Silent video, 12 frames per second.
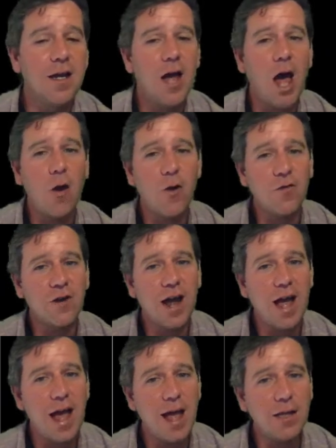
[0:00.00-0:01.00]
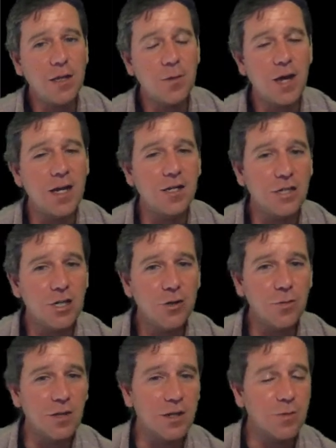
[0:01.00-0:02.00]
However, NCBI
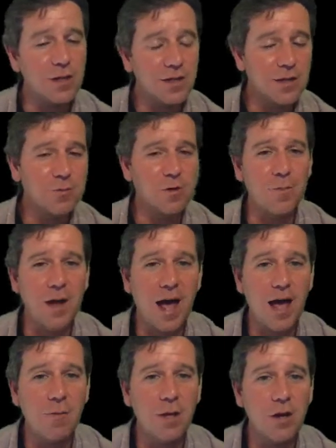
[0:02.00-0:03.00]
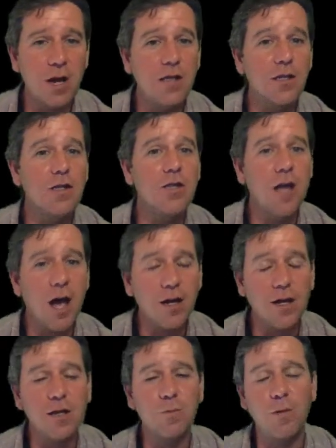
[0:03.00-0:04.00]
Genome Database, this one behind me here, it's
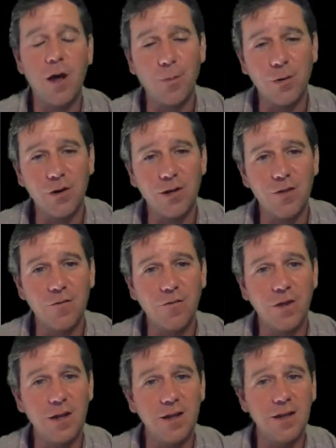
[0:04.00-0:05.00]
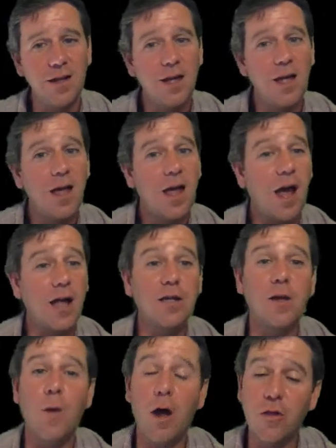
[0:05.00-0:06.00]
not as popular in the field as
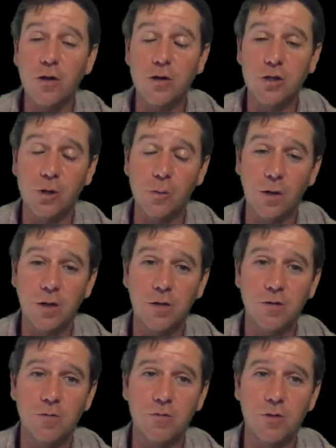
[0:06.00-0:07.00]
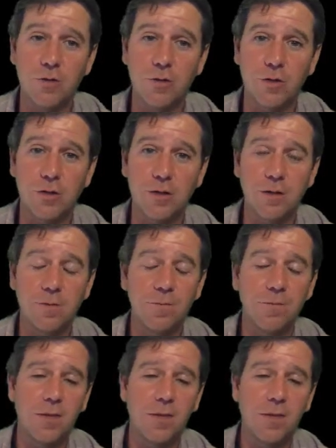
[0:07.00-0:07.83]
some other genomics resources.